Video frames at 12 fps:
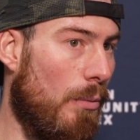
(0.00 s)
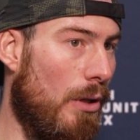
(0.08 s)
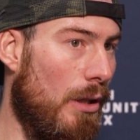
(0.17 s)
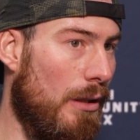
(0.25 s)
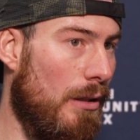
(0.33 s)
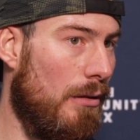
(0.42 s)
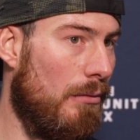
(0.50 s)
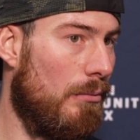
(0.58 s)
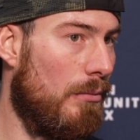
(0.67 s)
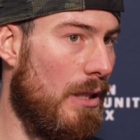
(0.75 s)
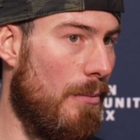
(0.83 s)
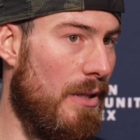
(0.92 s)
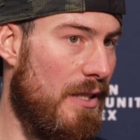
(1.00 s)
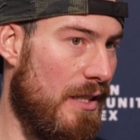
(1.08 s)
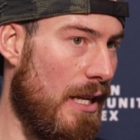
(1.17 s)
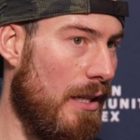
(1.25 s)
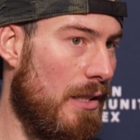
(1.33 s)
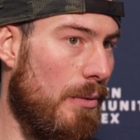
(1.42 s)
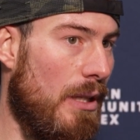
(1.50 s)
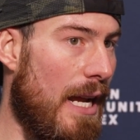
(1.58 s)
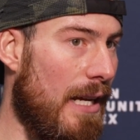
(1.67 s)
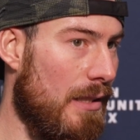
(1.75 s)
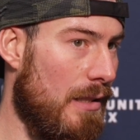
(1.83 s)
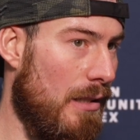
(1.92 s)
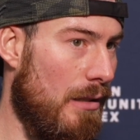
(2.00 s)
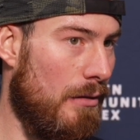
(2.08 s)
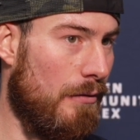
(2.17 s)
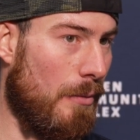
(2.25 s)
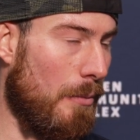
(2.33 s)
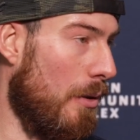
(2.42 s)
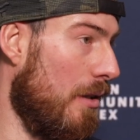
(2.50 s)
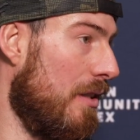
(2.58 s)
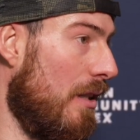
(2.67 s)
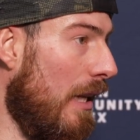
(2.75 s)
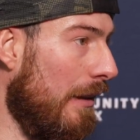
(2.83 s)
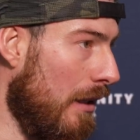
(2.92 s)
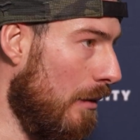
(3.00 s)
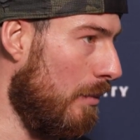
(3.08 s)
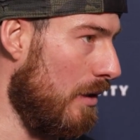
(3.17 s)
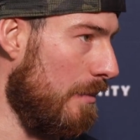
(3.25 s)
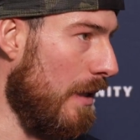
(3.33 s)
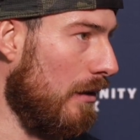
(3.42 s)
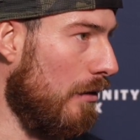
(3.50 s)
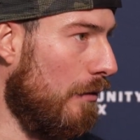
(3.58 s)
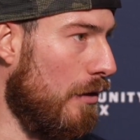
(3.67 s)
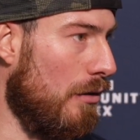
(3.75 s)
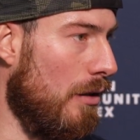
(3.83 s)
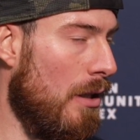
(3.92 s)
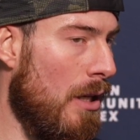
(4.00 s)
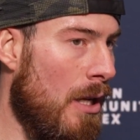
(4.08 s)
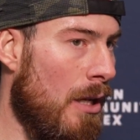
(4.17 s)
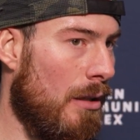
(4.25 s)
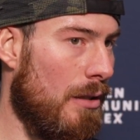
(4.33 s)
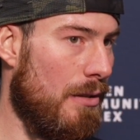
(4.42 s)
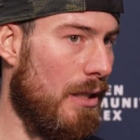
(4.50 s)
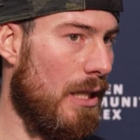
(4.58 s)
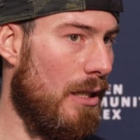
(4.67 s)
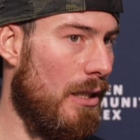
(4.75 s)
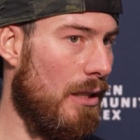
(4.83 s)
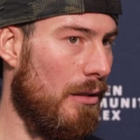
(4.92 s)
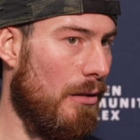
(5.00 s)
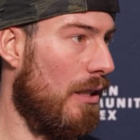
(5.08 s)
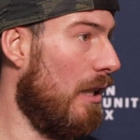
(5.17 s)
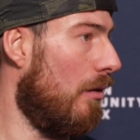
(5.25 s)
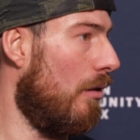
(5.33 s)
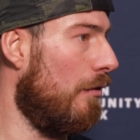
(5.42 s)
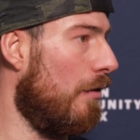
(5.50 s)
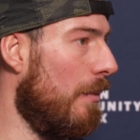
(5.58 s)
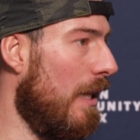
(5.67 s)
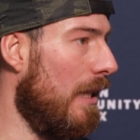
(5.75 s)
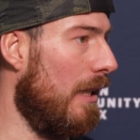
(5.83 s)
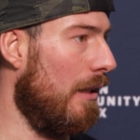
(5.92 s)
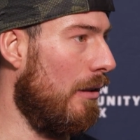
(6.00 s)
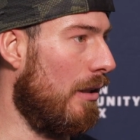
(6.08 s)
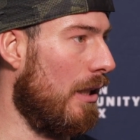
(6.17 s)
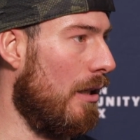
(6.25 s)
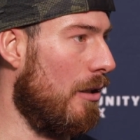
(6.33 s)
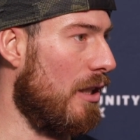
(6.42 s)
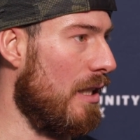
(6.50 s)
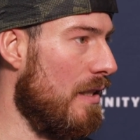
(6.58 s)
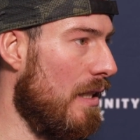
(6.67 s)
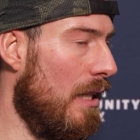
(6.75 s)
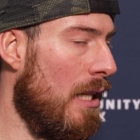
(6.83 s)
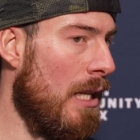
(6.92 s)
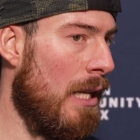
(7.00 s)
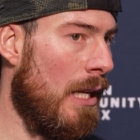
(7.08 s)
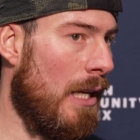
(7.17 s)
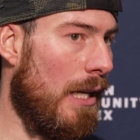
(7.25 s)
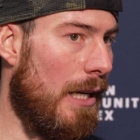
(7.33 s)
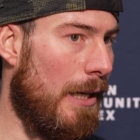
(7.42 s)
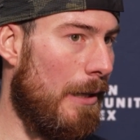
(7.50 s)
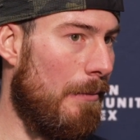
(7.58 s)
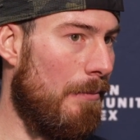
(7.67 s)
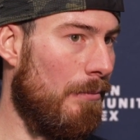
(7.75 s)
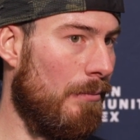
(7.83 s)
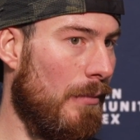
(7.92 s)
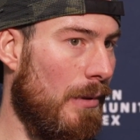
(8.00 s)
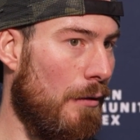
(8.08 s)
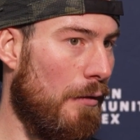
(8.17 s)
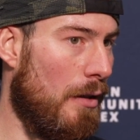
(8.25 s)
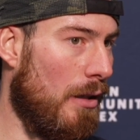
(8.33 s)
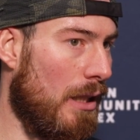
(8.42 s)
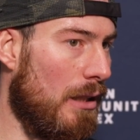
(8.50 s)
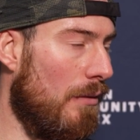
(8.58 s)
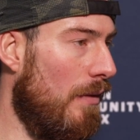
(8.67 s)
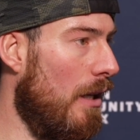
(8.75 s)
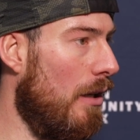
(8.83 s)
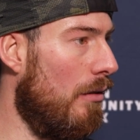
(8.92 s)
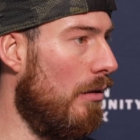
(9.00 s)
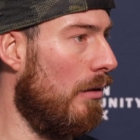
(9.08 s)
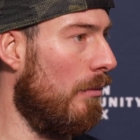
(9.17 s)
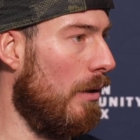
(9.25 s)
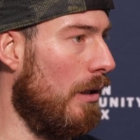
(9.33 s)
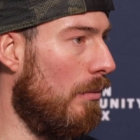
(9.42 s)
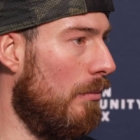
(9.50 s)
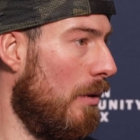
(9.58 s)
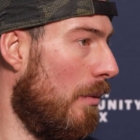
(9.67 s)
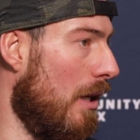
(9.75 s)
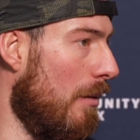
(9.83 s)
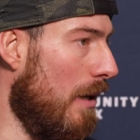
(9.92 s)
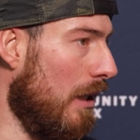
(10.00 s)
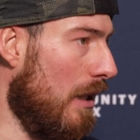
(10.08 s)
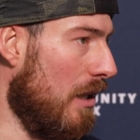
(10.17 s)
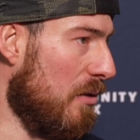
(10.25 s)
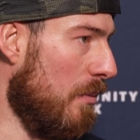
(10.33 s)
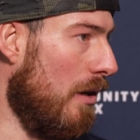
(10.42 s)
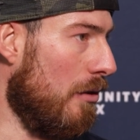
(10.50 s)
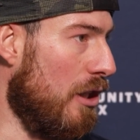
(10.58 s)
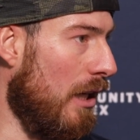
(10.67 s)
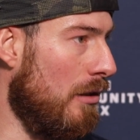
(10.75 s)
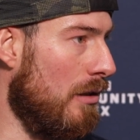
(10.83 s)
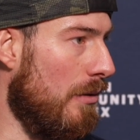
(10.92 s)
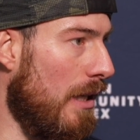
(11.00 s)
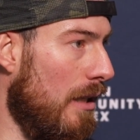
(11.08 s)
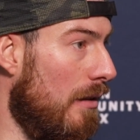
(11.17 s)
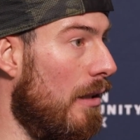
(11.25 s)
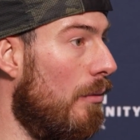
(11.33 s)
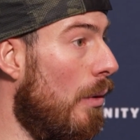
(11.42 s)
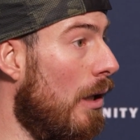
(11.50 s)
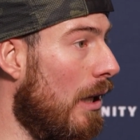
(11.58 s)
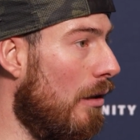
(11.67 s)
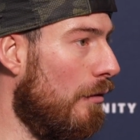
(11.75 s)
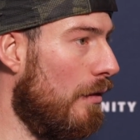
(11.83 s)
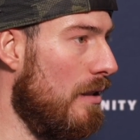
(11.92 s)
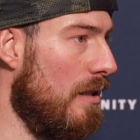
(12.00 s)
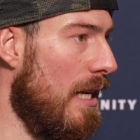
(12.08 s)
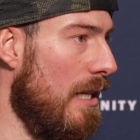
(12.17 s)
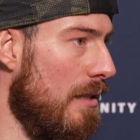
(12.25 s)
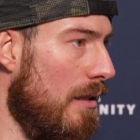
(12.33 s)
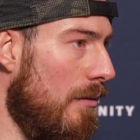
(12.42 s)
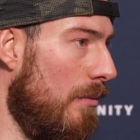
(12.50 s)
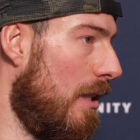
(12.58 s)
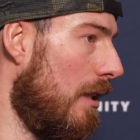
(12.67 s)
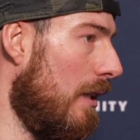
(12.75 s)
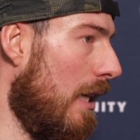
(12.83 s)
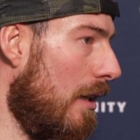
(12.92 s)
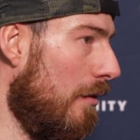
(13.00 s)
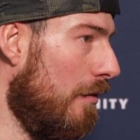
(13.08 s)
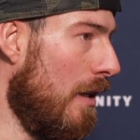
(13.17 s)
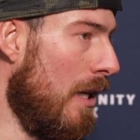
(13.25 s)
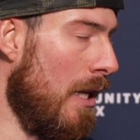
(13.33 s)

what the mistakes were last year from personal and team perspective for sure, because you can learn from that and you can adjust. And if you look at the video, and we want to make like small changes, right? It didn't work out for us last year. We didn't have